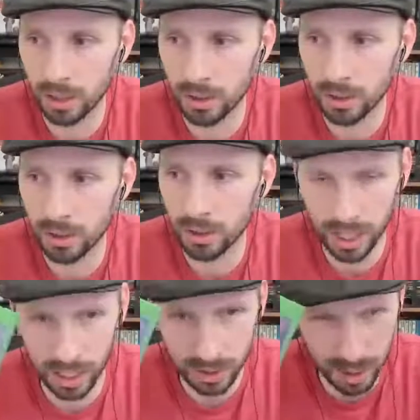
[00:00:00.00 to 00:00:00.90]
so
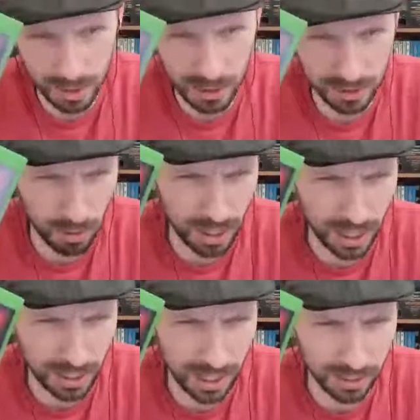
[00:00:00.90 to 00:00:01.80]
I talked about something that
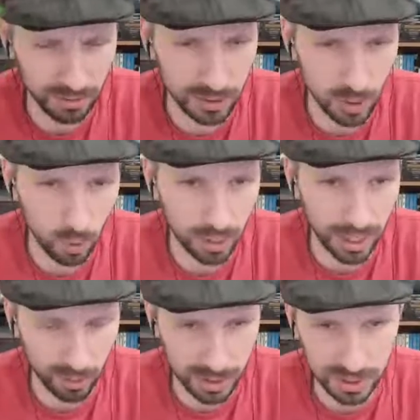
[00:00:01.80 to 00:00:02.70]
I kind of don't
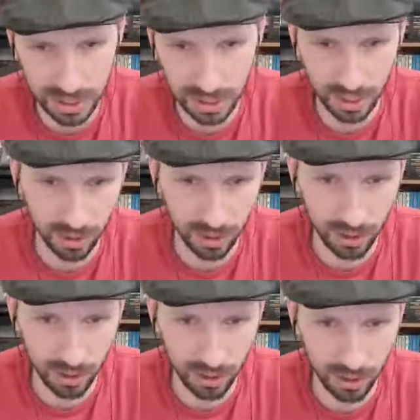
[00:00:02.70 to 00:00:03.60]
like, which is that the
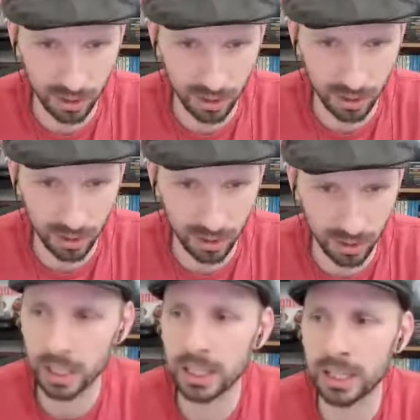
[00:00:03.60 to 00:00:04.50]
characters are kind of like slow
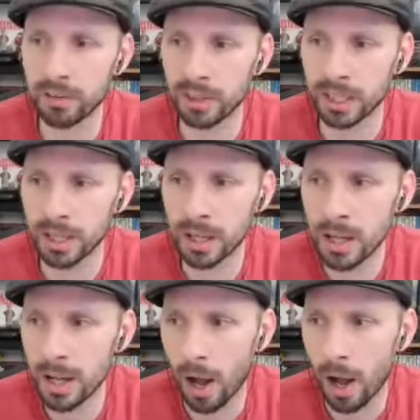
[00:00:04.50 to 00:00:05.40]
and clunky and everything.
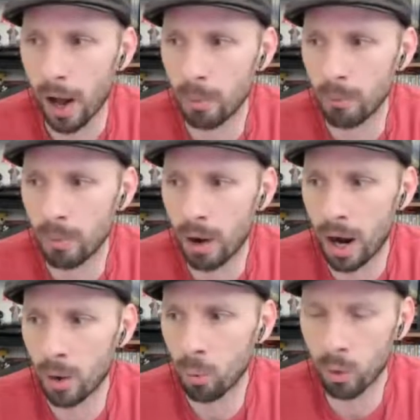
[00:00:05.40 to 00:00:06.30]

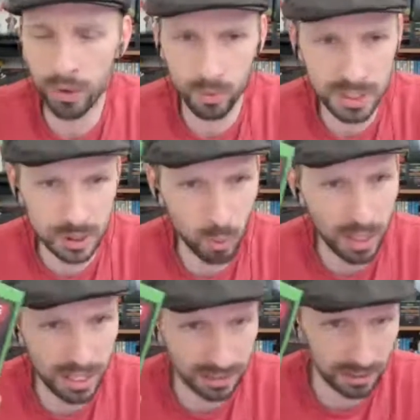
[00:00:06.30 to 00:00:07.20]
One of the reasons
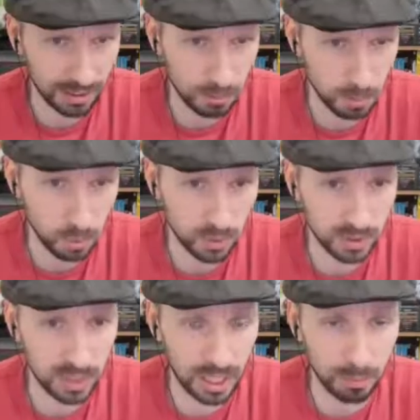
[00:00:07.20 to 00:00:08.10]
why that's acceptable in
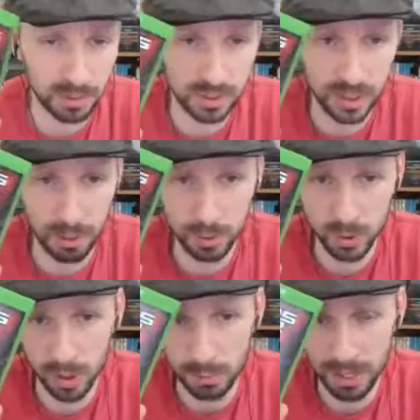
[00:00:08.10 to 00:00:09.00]
this game is
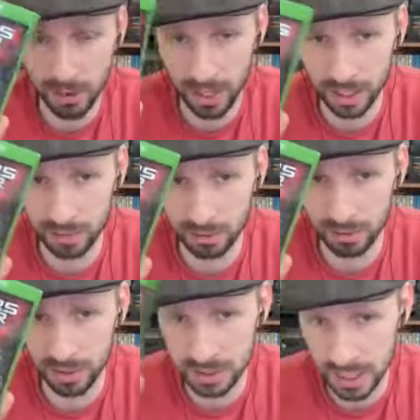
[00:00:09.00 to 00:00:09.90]
all about kind
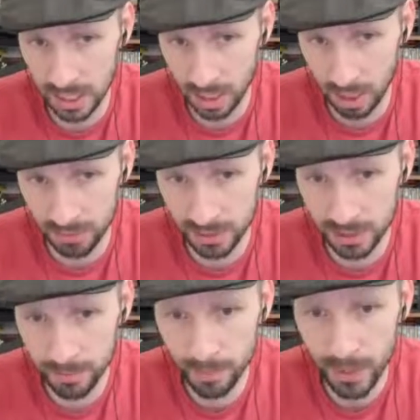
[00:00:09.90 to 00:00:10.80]
of taking
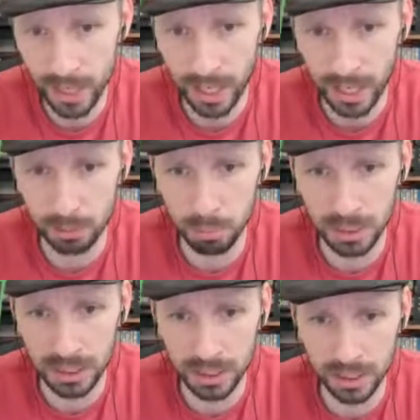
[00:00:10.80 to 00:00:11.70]
cover and
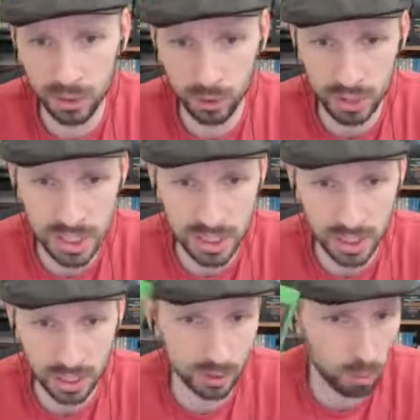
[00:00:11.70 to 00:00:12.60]
being
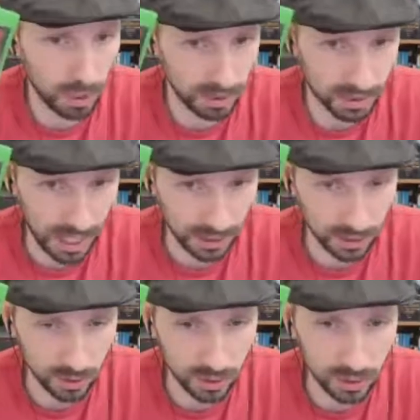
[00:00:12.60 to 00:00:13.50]
strategic as well as
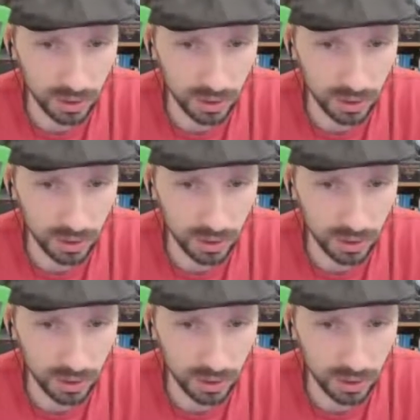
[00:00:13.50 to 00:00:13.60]
tactical.